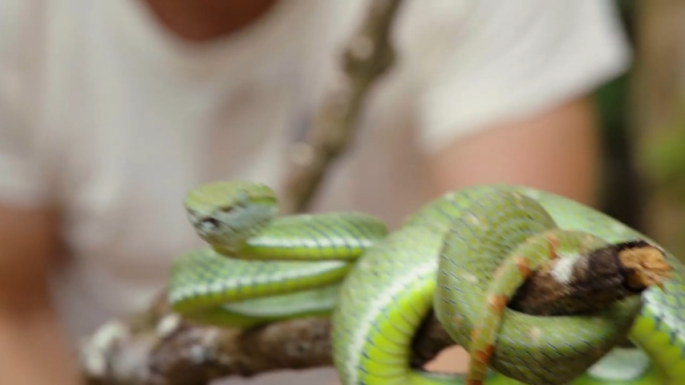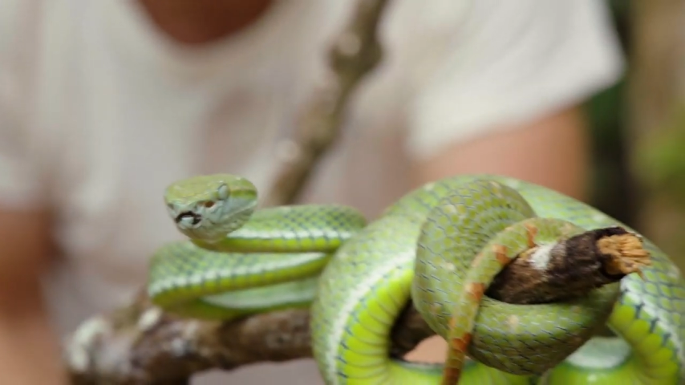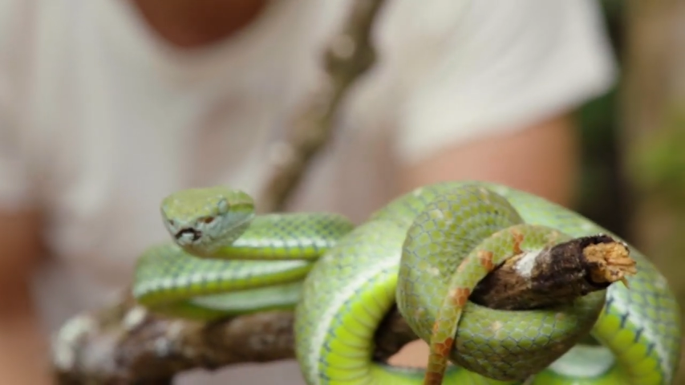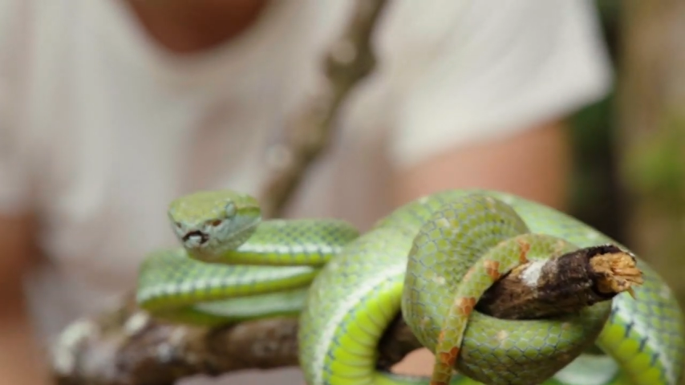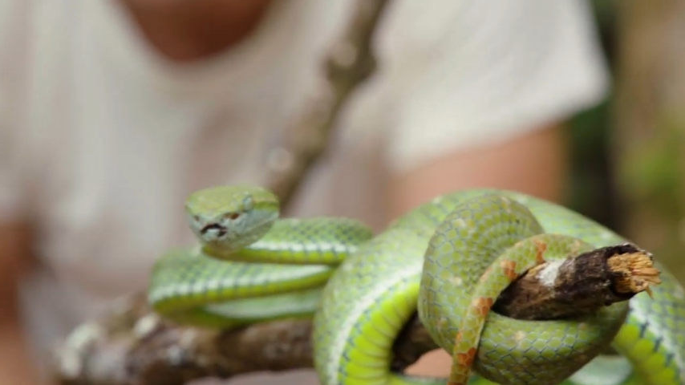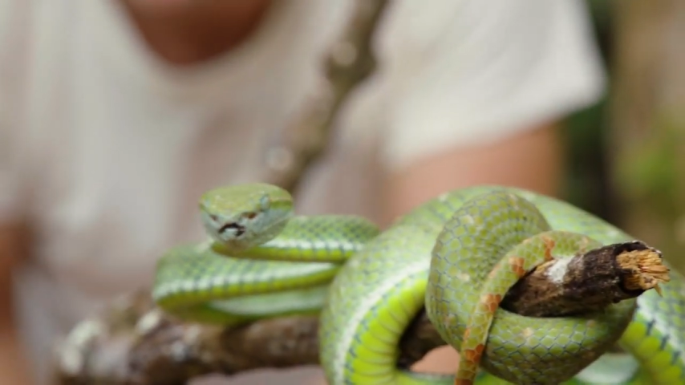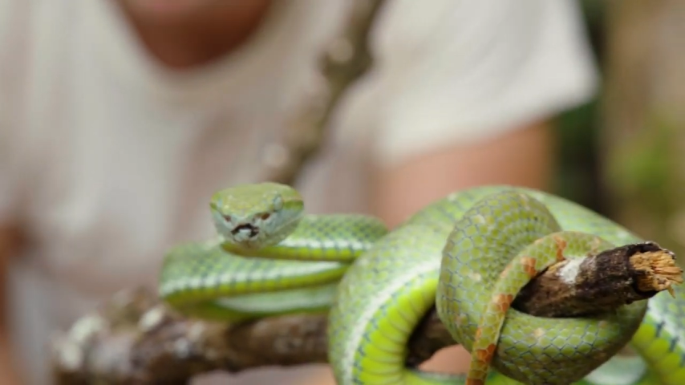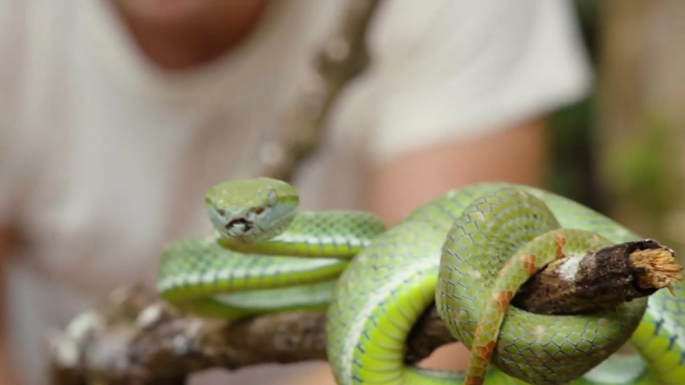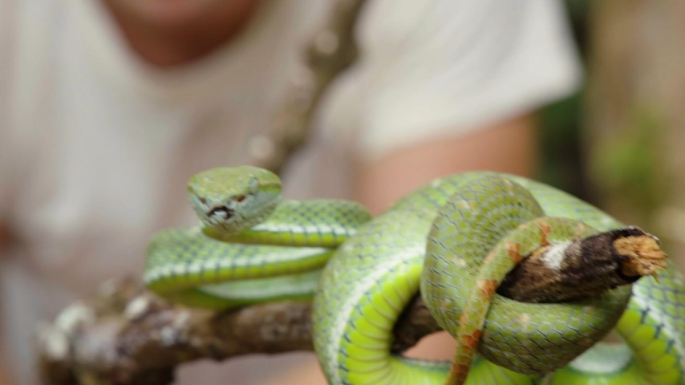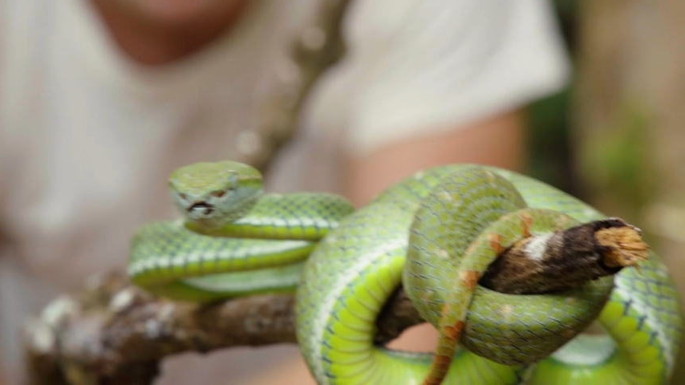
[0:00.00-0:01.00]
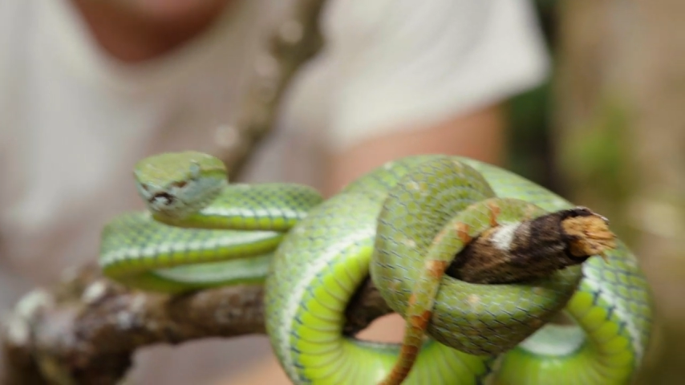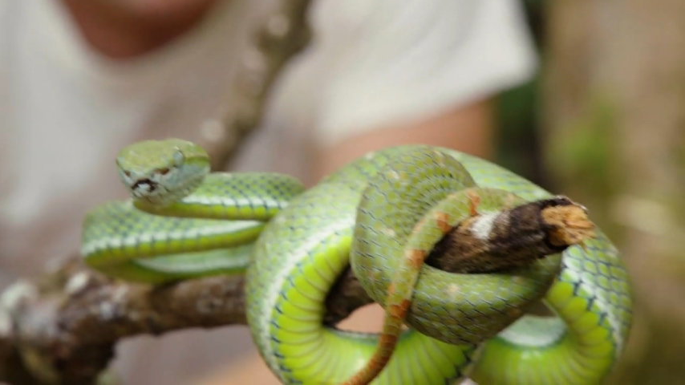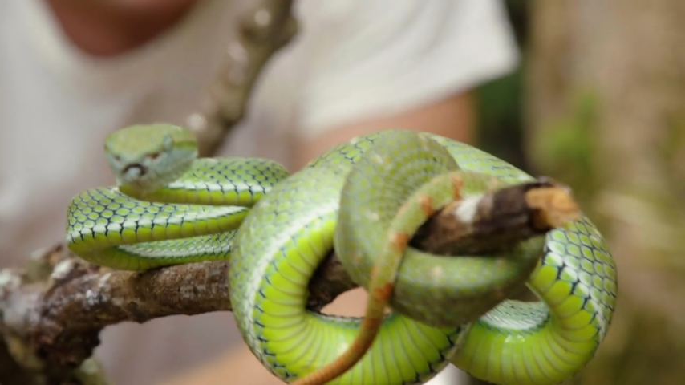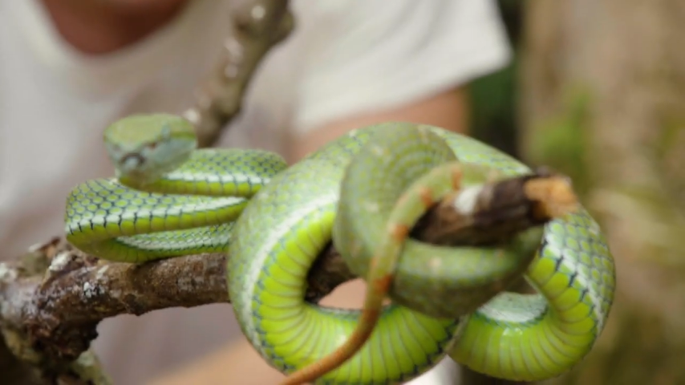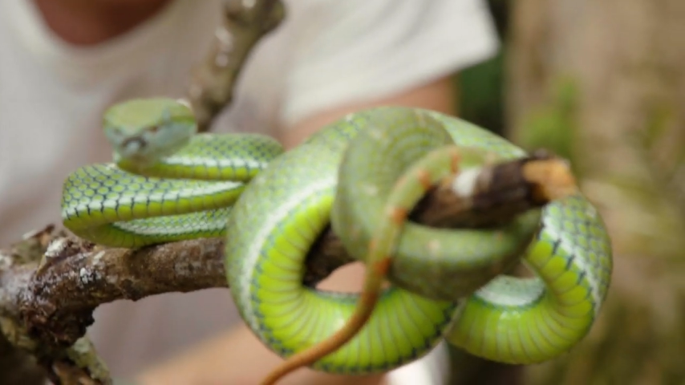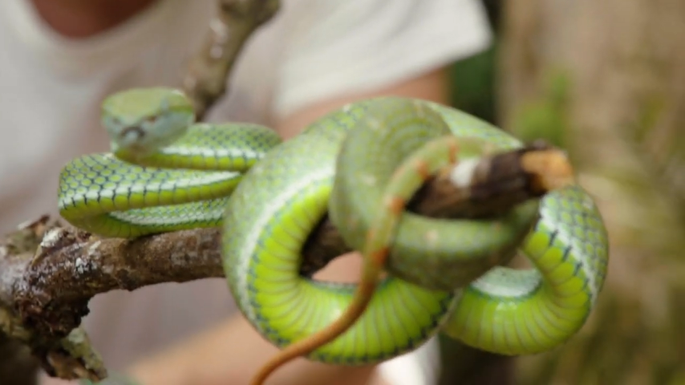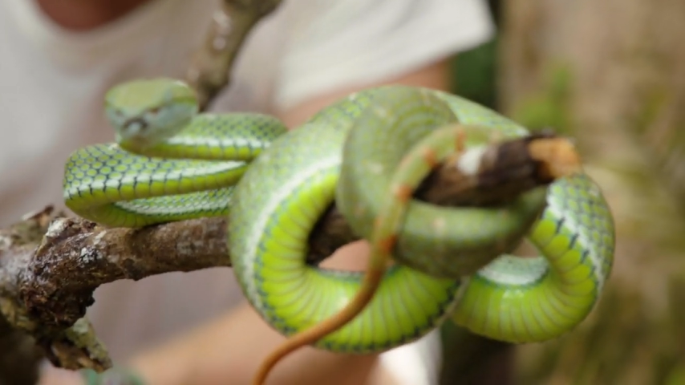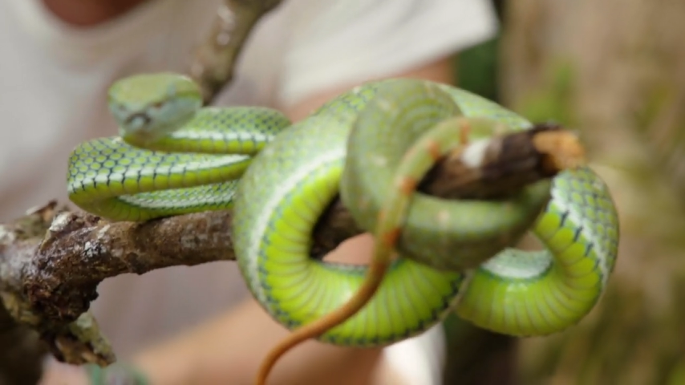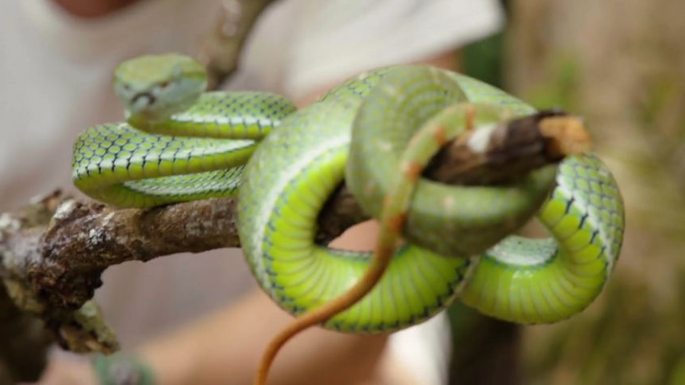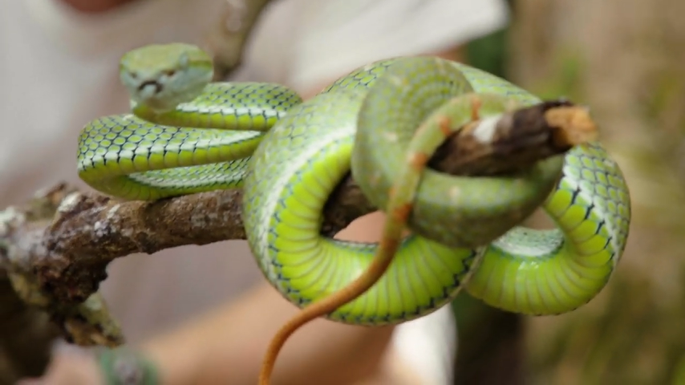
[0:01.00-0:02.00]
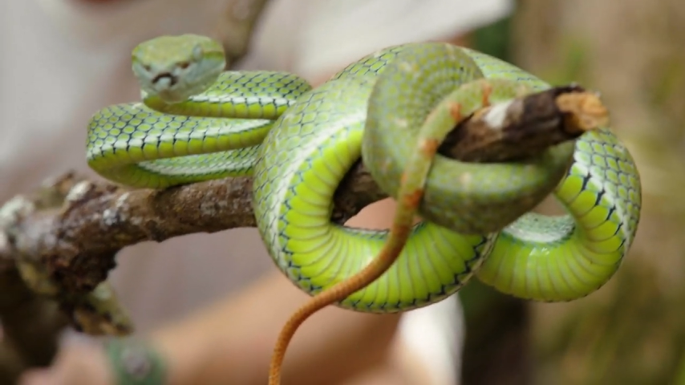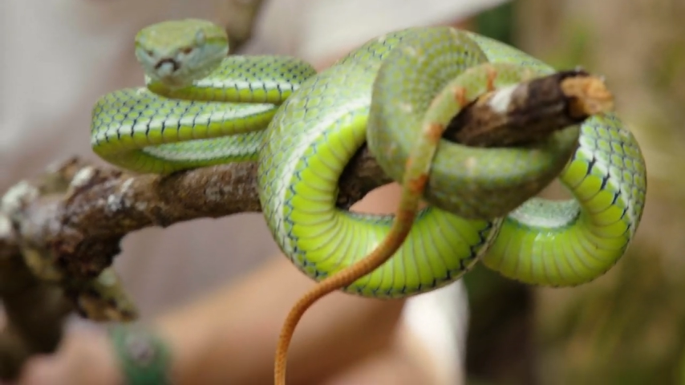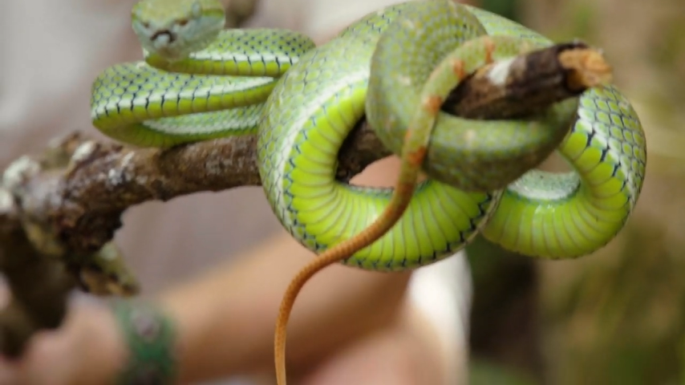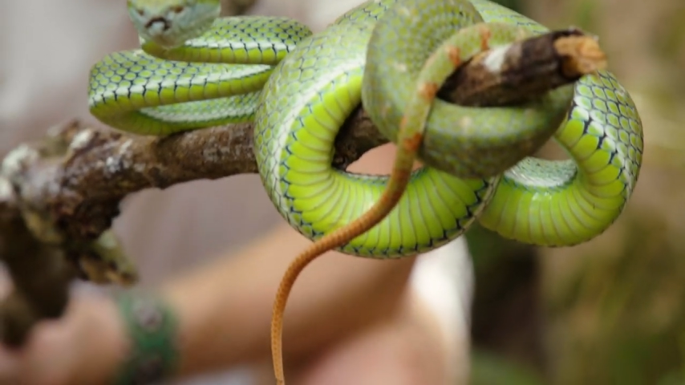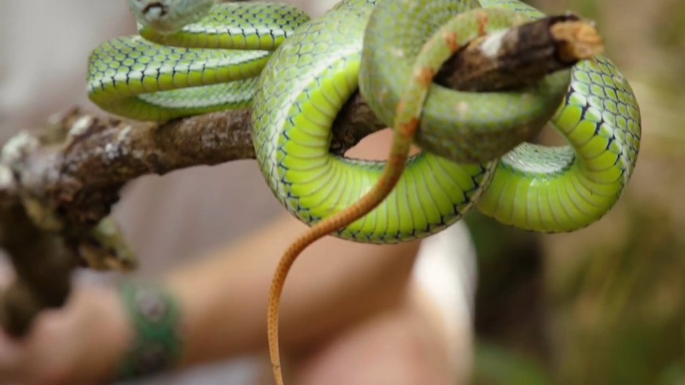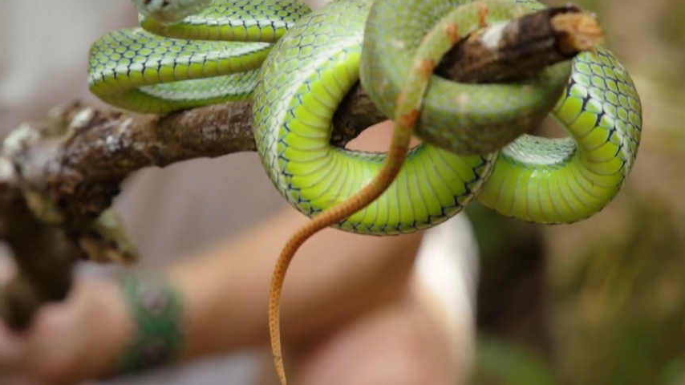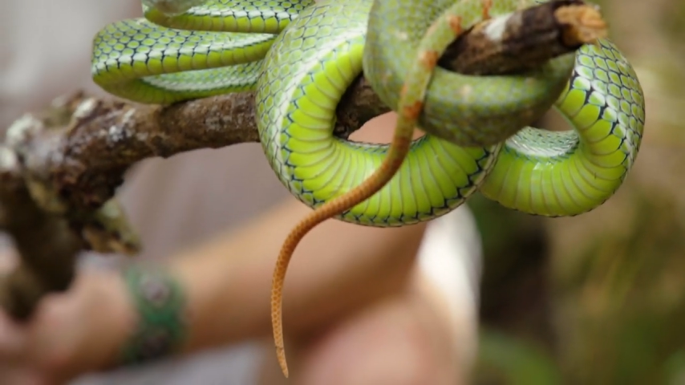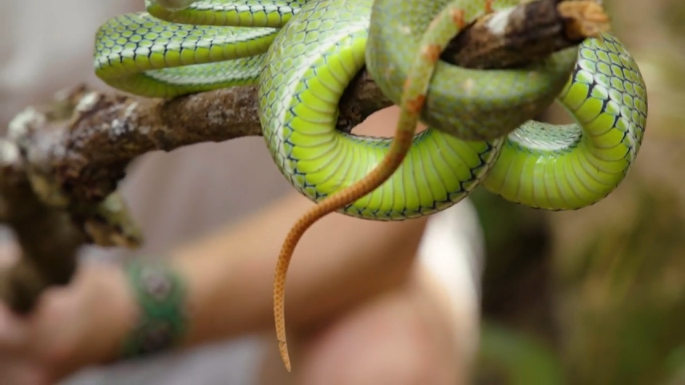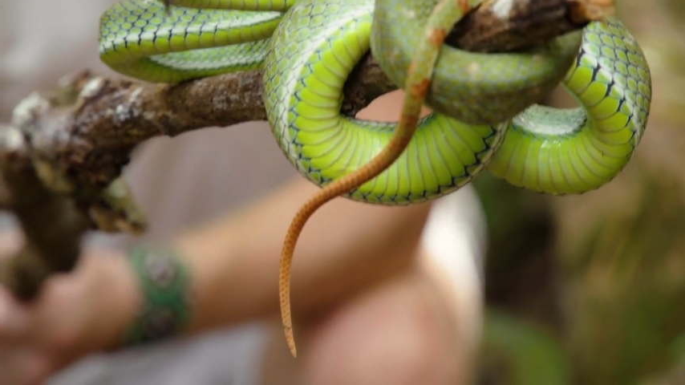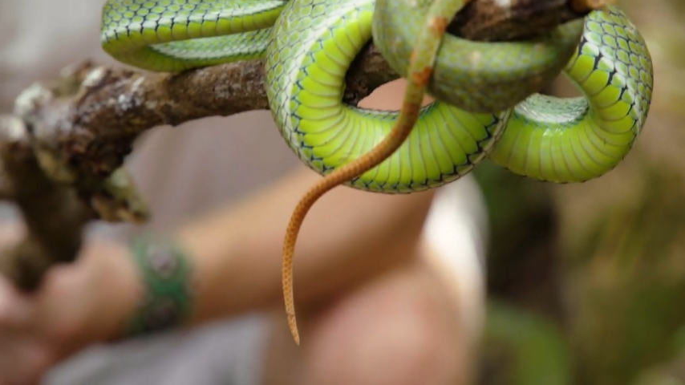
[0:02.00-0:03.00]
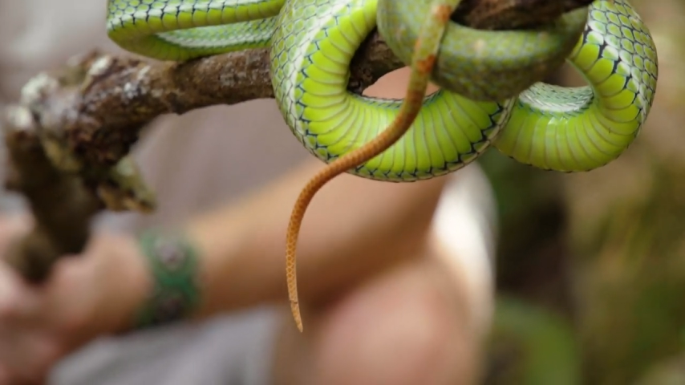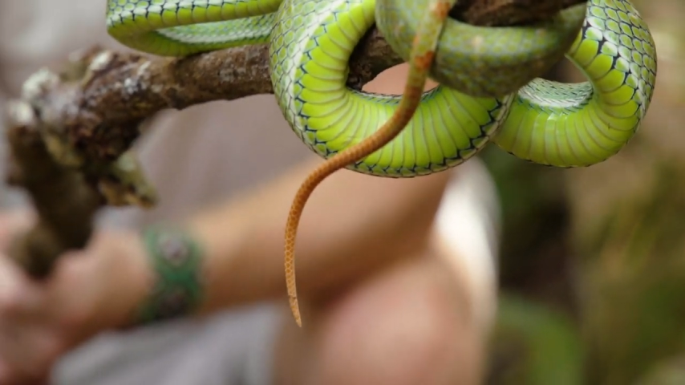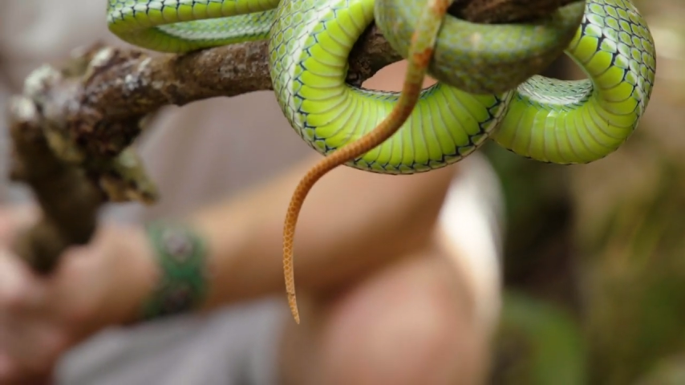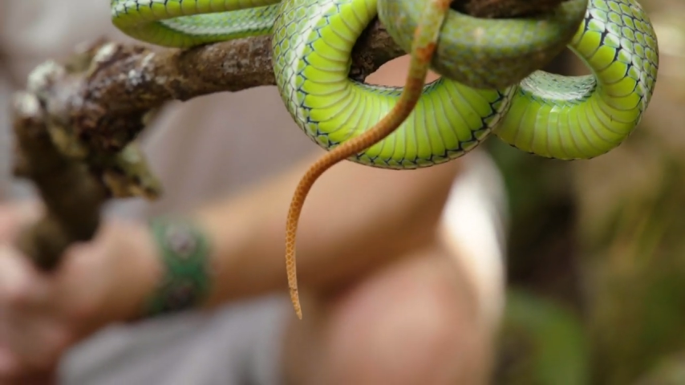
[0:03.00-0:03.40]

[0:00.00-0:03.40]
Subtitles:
[unreadable: no face in view]